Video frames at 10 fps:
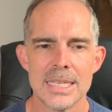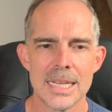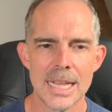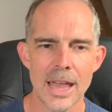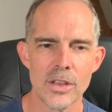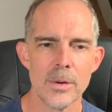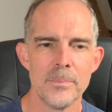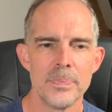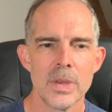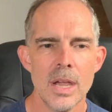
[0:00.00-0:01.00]
together.
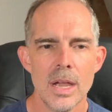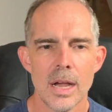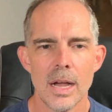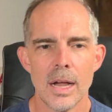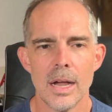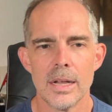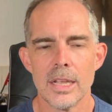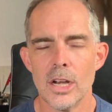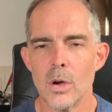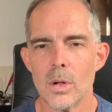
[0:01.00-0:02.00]

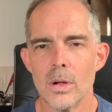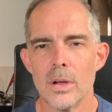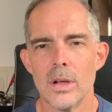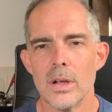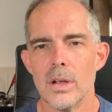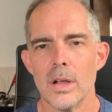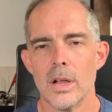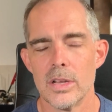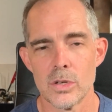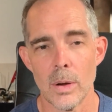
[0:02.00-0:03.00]
You know,
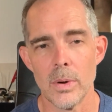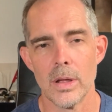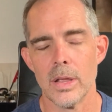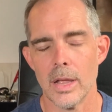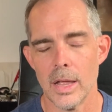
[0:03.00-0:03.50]
so I want,